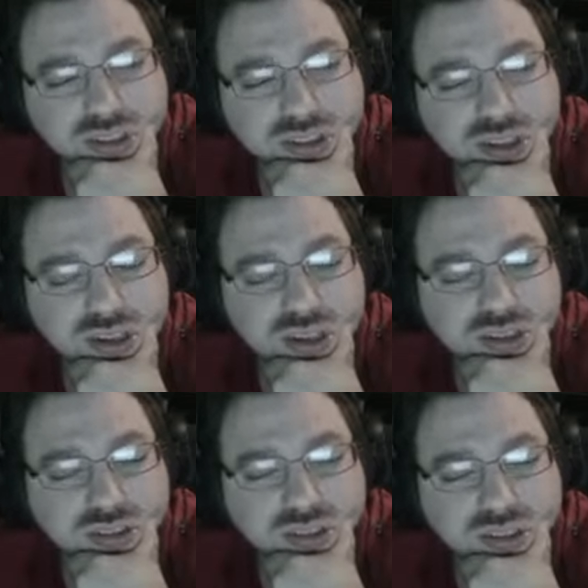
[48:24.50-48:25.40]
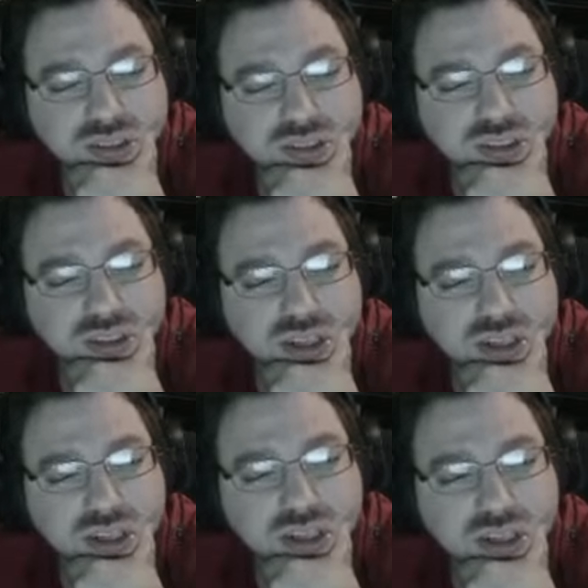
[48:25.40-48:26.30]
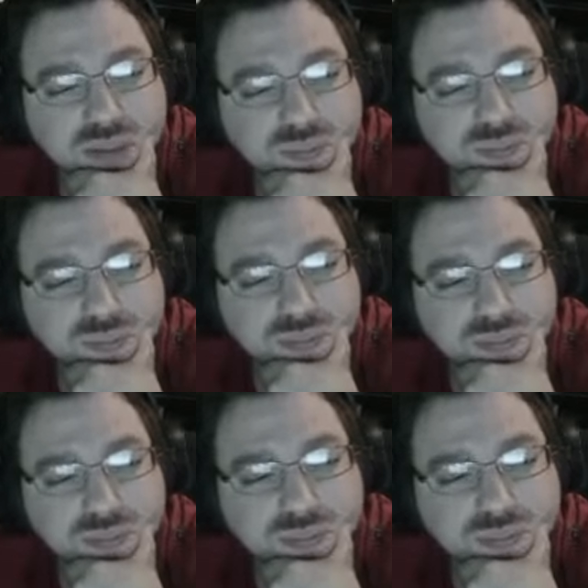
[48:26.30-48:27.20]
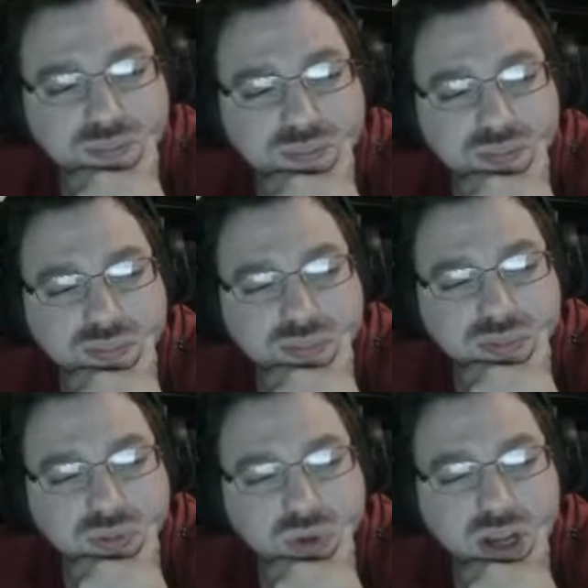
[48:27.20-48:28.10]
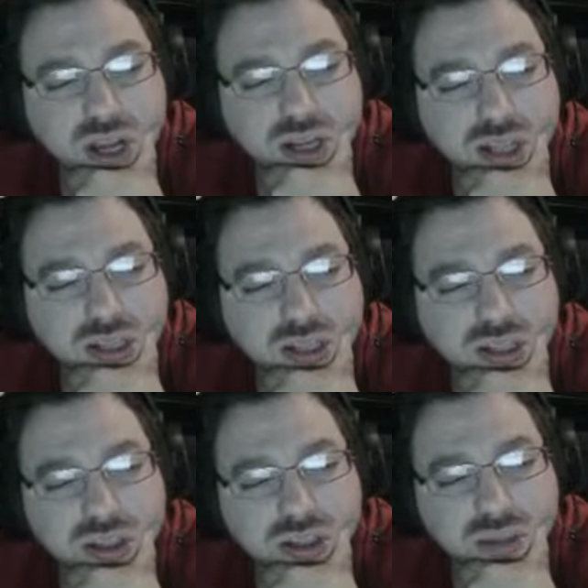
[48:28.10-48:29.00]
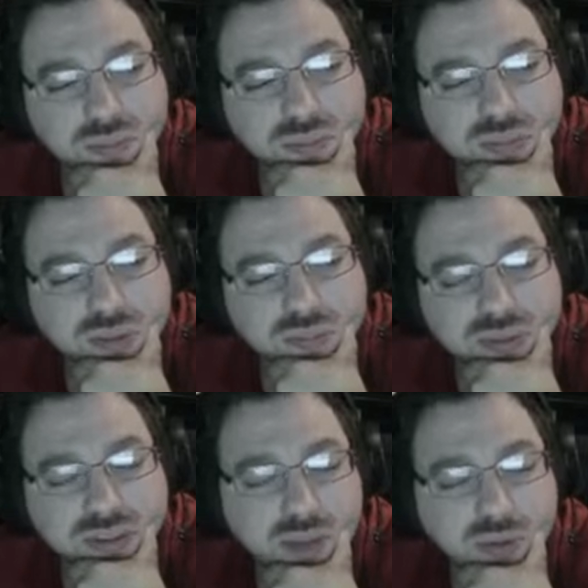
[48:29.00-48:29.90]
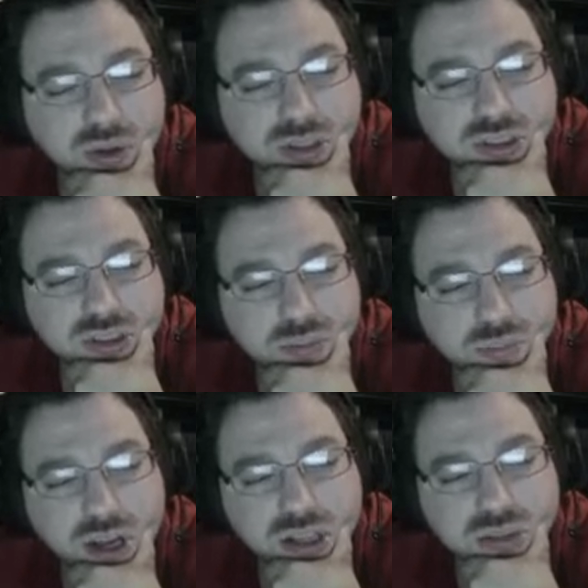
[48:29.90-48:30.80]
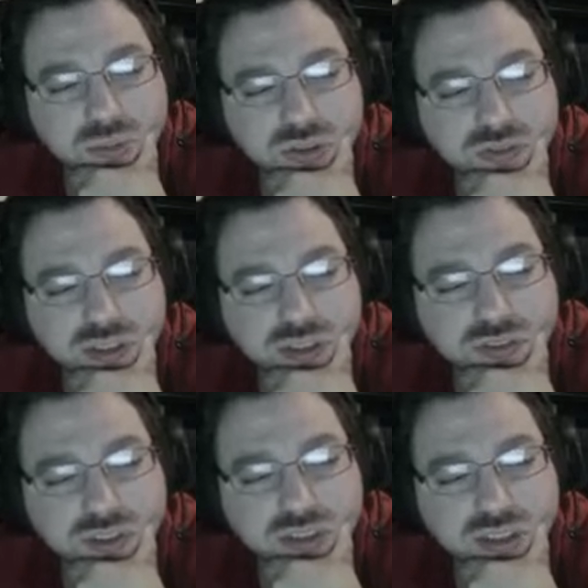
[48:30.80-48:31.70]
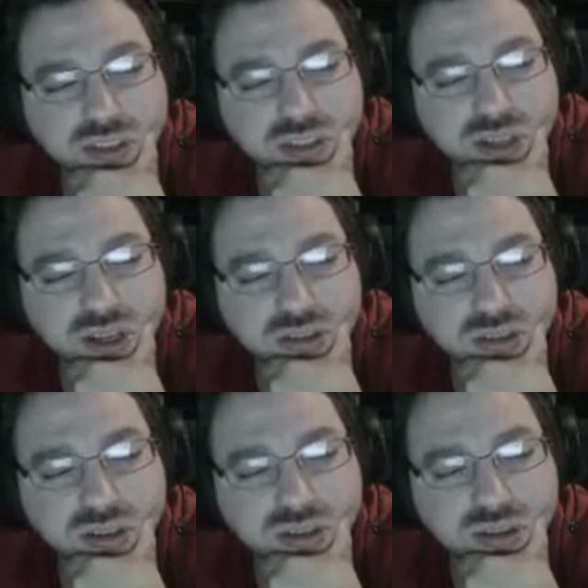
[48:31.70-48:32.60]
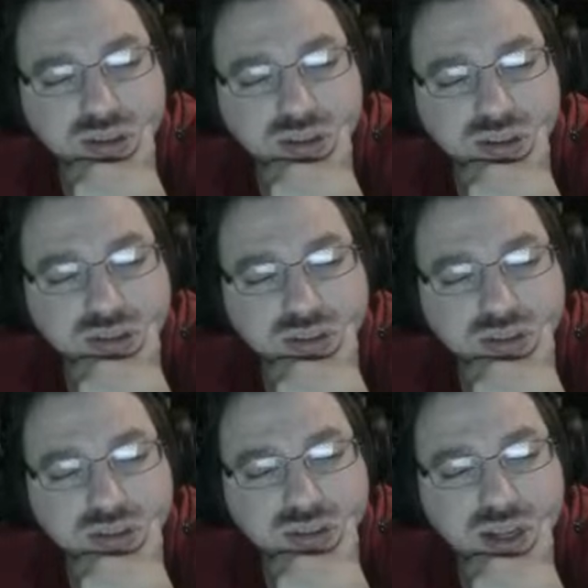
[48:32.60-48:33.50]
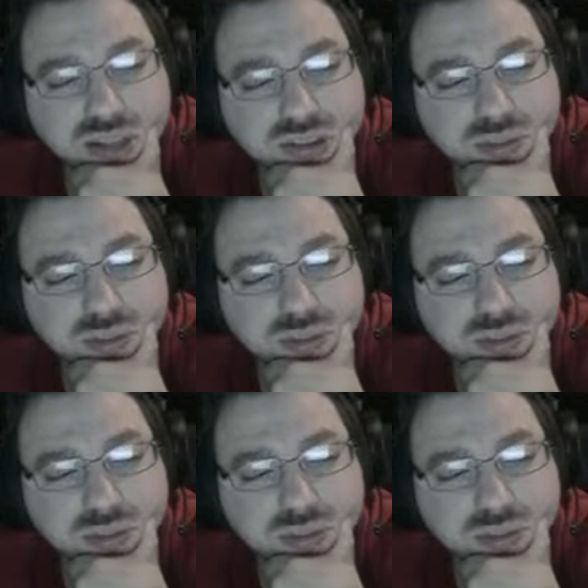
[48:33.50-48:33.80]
Okay. Um, what kind of likelihood? Same question. Impossible. 50-50. Uh, has to